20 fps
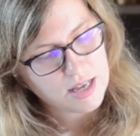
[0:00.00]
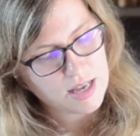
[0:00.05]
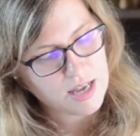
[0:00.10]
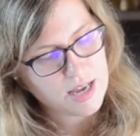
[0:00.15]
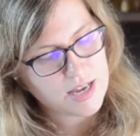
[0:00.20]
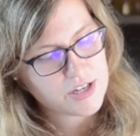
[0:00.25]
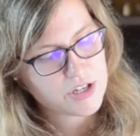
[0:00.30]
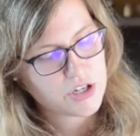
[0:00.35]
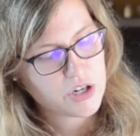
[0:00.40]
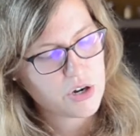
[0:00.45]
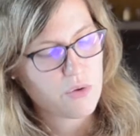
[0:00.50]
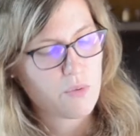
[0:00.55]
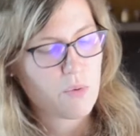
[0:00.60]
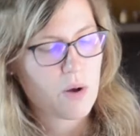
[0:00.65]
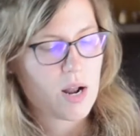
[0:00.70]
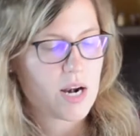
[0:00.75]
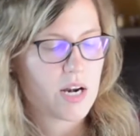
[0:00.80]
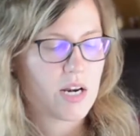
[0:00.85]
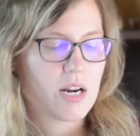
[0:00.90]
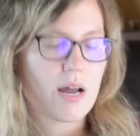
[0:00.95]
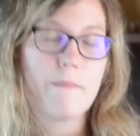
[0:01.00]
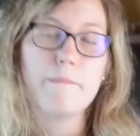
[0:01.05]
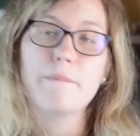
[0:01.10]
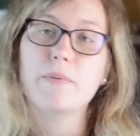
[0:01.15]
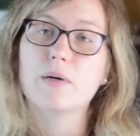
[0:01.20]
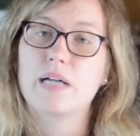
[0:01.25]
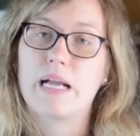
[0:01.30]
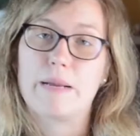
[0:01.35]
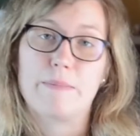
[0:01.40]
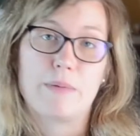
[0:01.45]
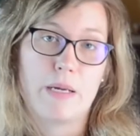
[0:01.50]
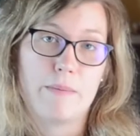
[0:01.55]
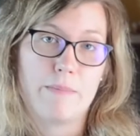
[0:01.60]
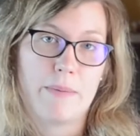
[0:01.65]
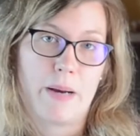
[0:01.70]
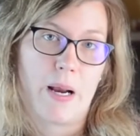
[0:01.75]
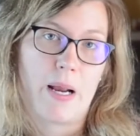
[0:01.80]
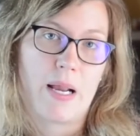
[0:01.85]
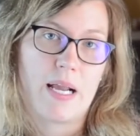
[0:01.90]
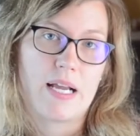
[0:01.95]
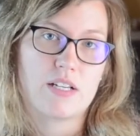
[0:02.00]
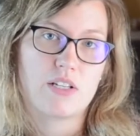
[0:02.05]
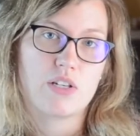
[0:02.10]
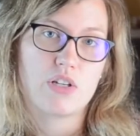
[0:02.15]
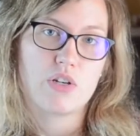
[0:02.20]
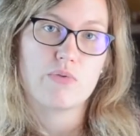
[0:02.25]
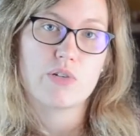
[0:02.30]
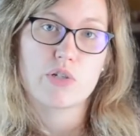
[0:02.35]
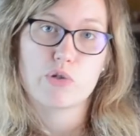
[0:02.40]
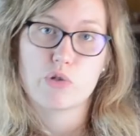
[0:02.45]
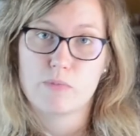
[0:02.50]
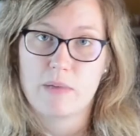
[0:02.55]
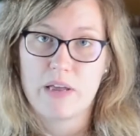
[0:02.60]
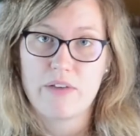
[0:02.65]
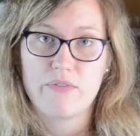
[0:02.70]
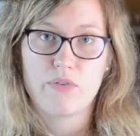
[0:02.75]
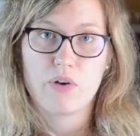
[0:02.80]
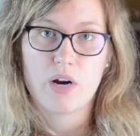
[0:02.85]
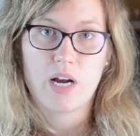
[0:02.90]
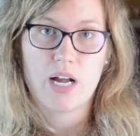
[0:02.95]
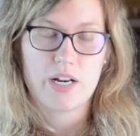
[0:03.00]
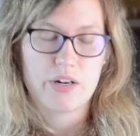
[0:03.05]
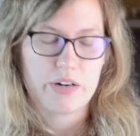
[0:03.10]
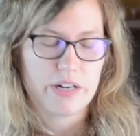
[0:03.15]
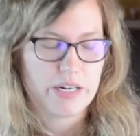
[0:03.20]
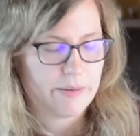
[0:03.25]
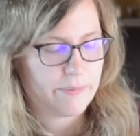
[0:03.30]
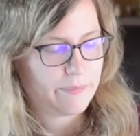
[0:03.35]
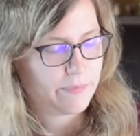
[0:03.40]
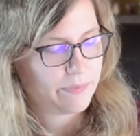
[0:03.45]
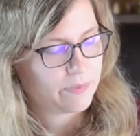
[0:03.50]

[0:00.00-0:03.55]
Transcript: I show what number I'm comparing it to, which was my 400.